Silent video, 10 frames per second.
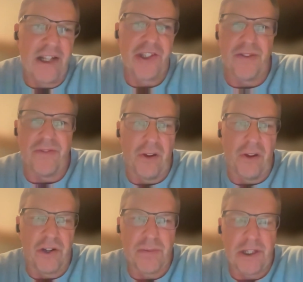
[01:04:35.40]
chance of the
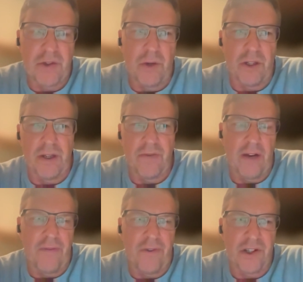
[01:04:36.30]
longest, best quality of
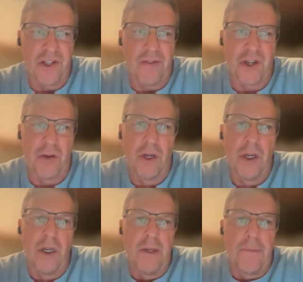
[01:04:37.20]
life for ourselves. So
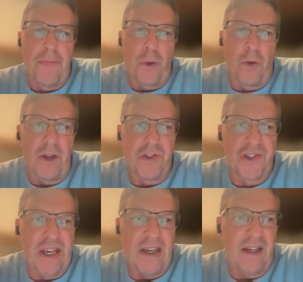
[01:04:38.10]
although
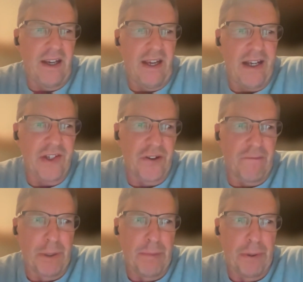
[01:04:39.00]
Zeke has sort
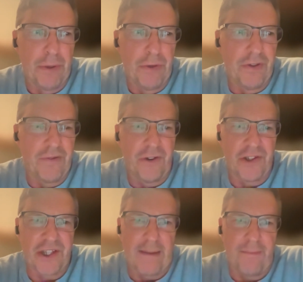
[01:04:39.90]
of poo-pooed a
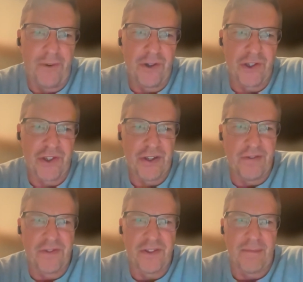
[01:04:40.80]
first come, first
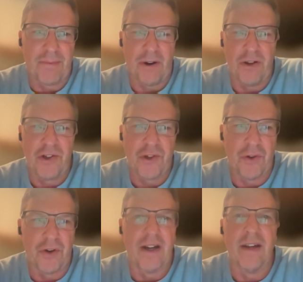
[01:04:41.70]
served approach
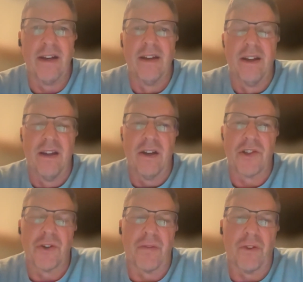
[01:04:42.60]
or a
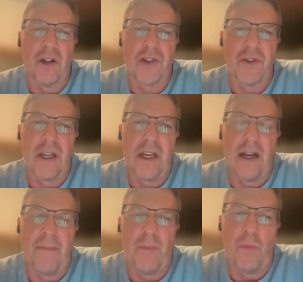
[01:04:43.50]
sort of lottery,